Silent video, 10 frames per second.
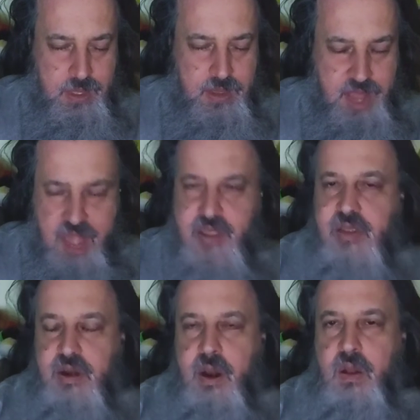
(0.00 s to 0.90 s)
That's
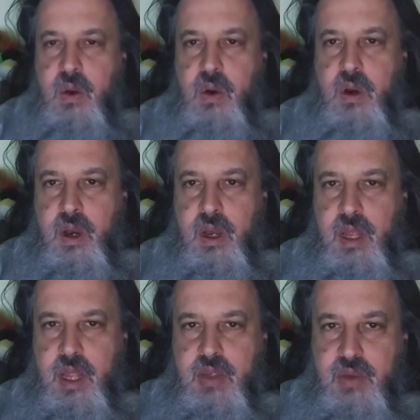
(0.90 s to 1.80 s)
a tall order.
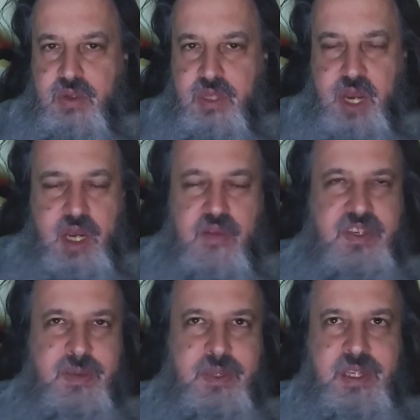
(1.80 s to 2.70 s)
And so it's not
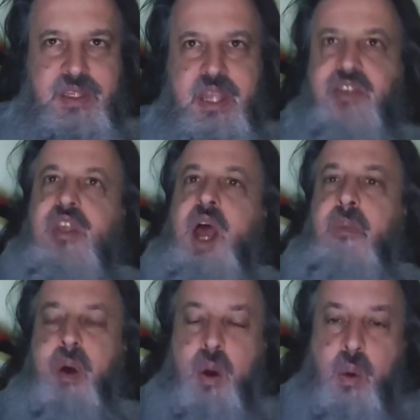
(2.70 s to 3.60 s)
enough simply to say,
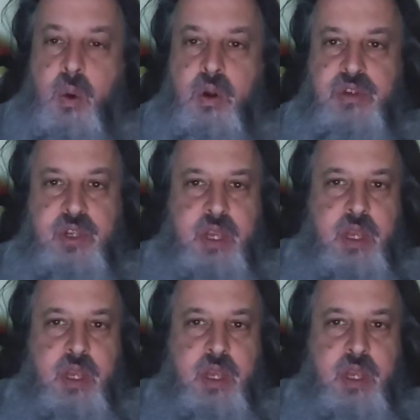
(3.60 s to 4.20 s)
stop all wars.